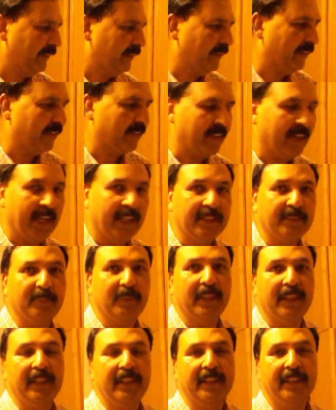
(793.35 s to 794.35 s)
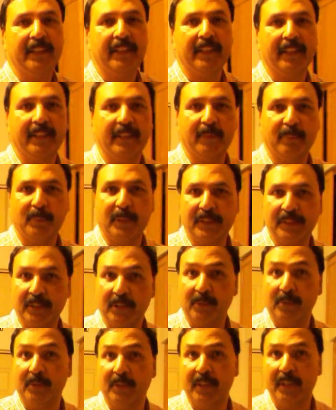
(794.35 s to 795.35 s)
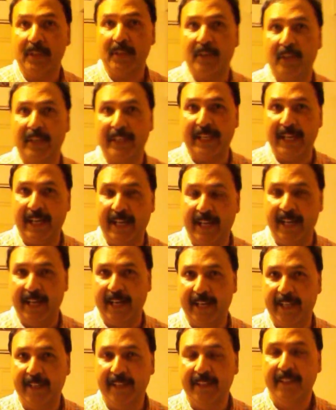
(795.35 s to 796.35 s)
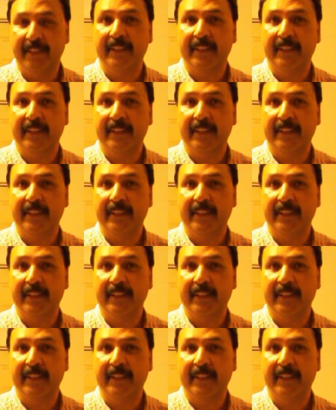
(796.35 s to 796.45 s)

the rajma in the pressure cooker on high.